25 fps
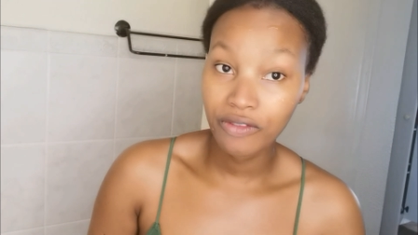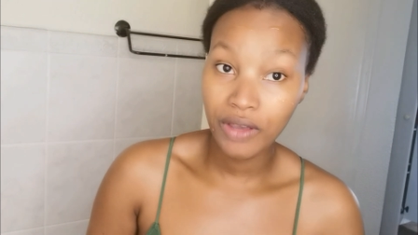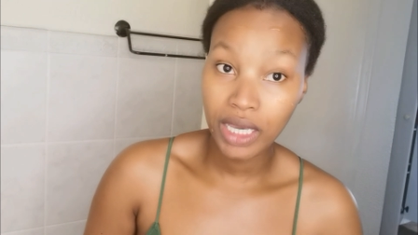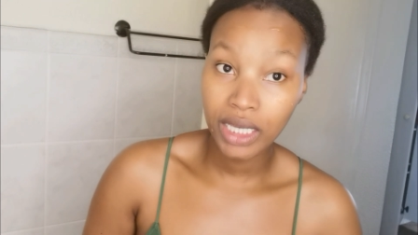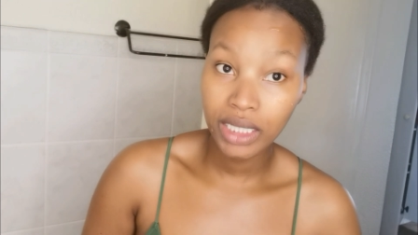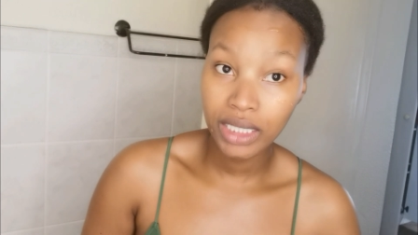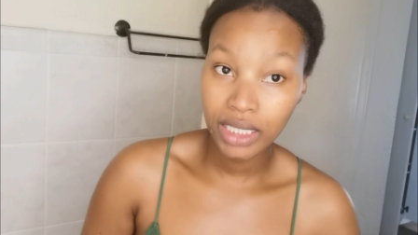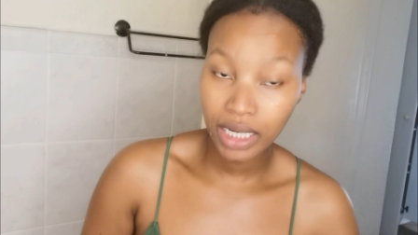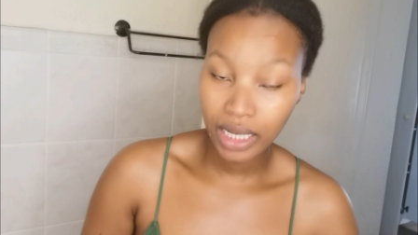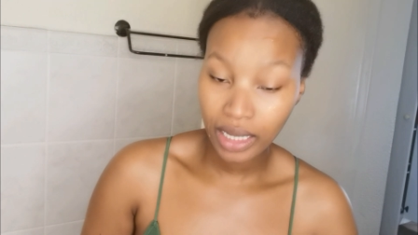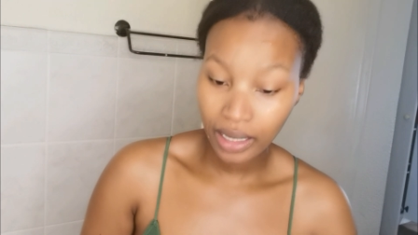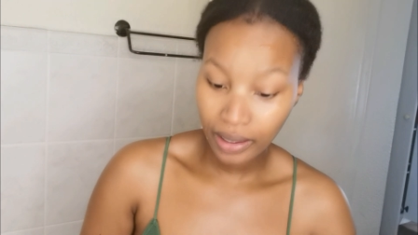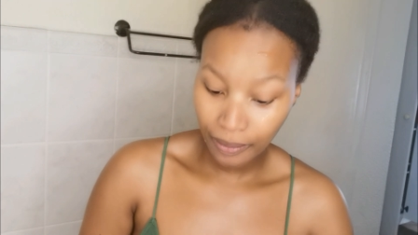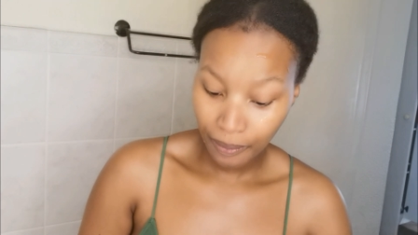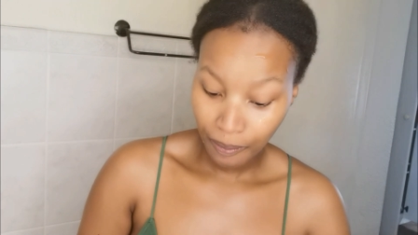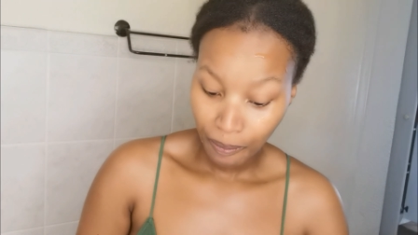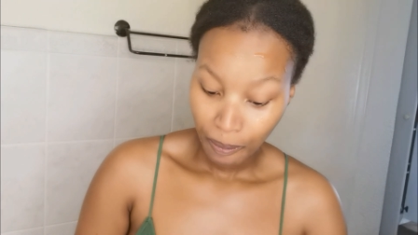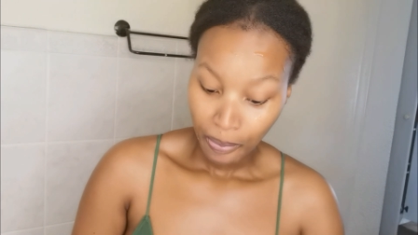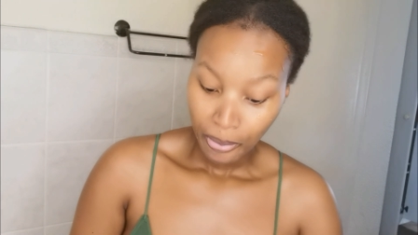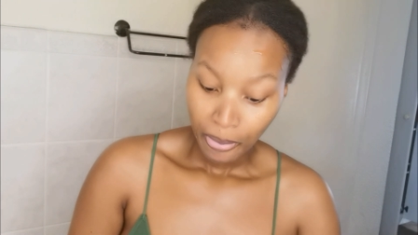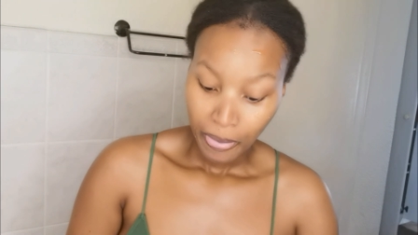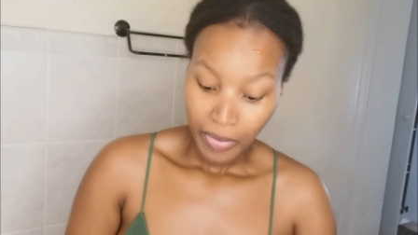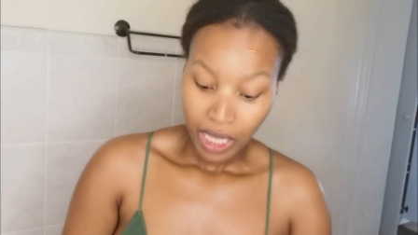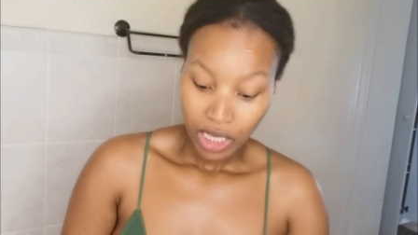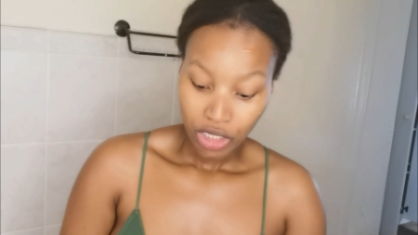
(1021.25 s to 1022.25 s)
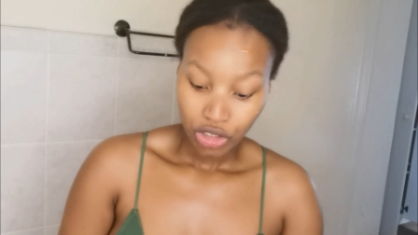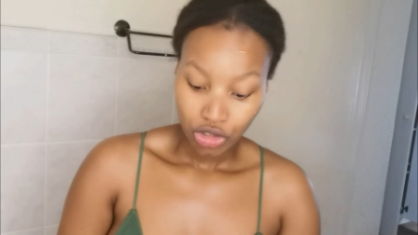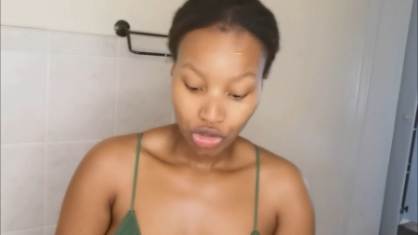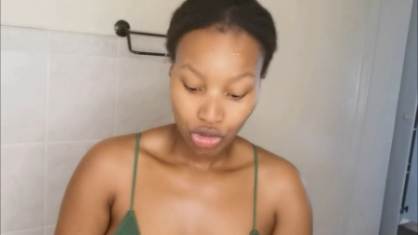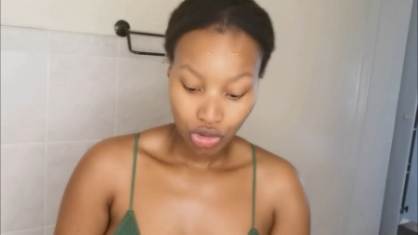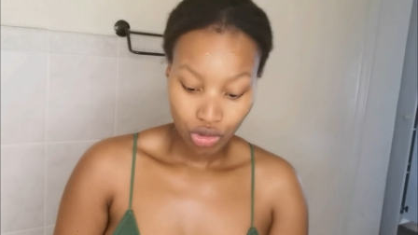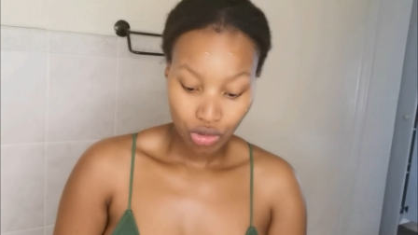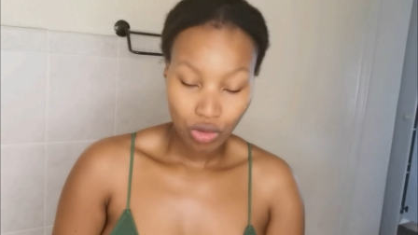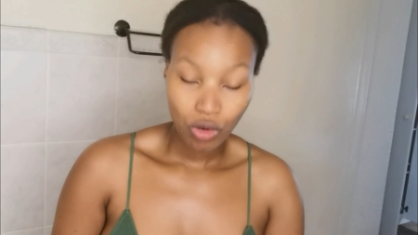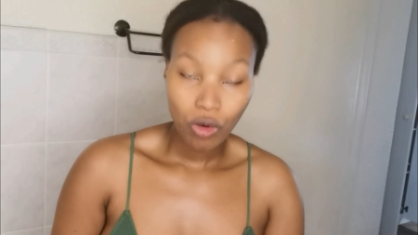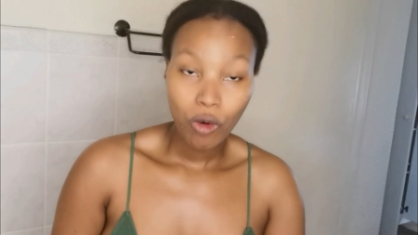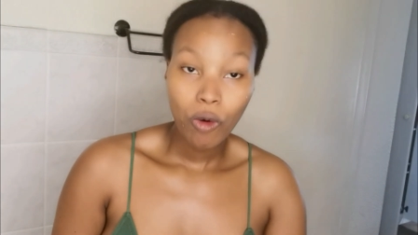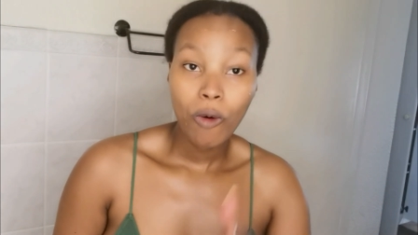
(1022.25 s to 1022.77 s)
fading.
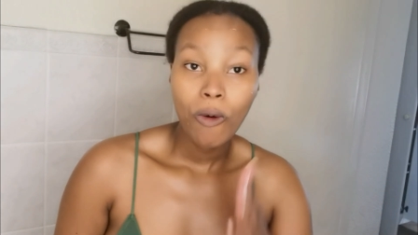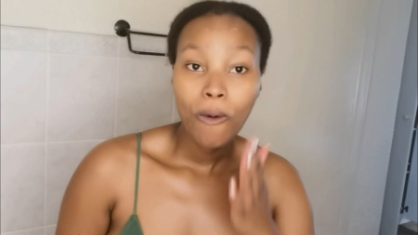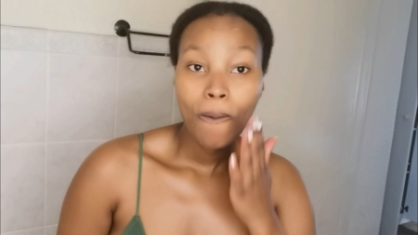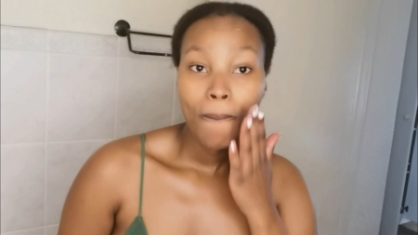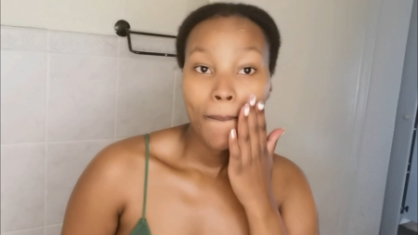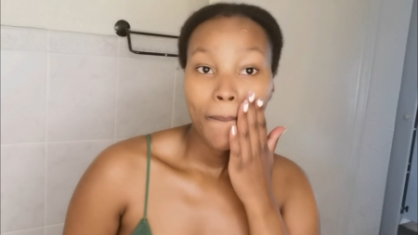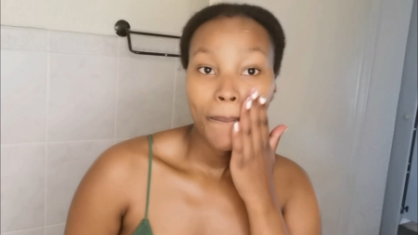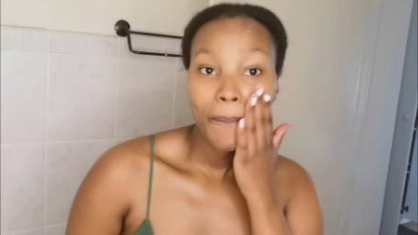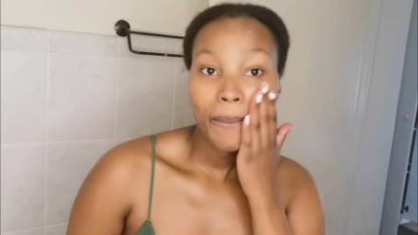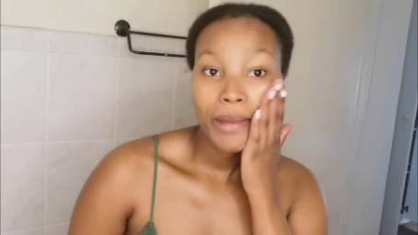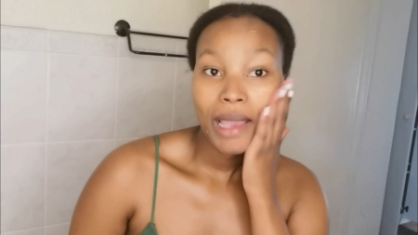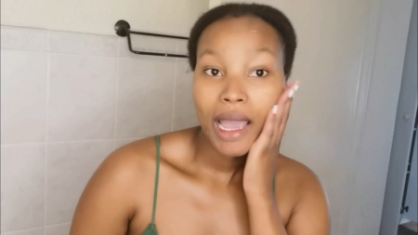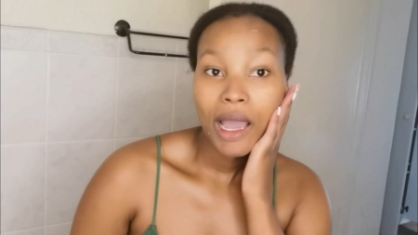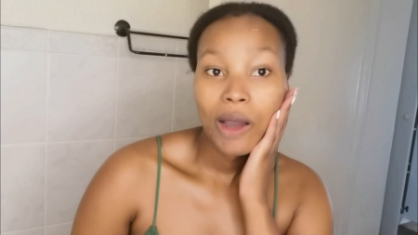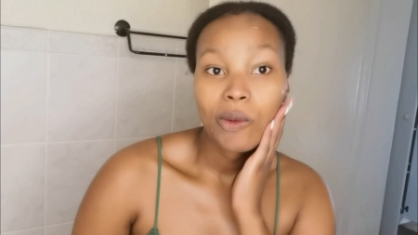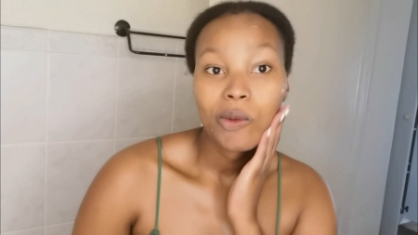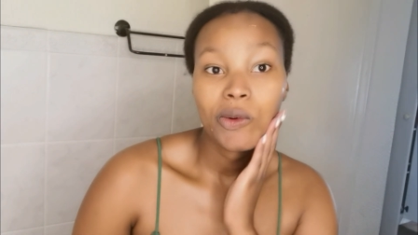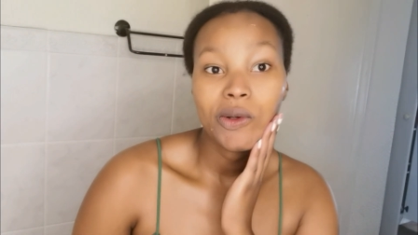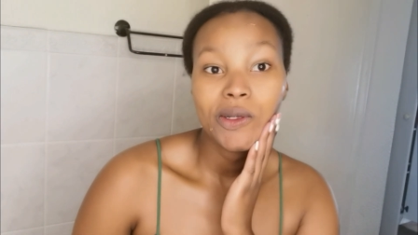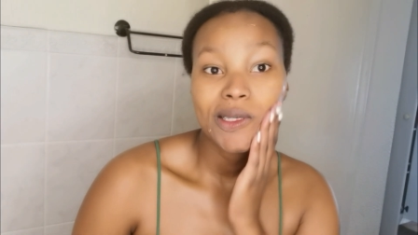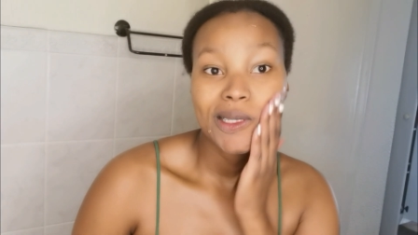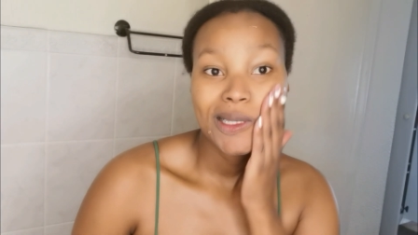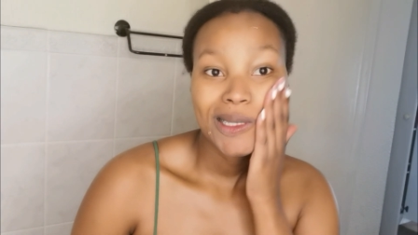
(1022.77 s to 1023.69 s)
So I would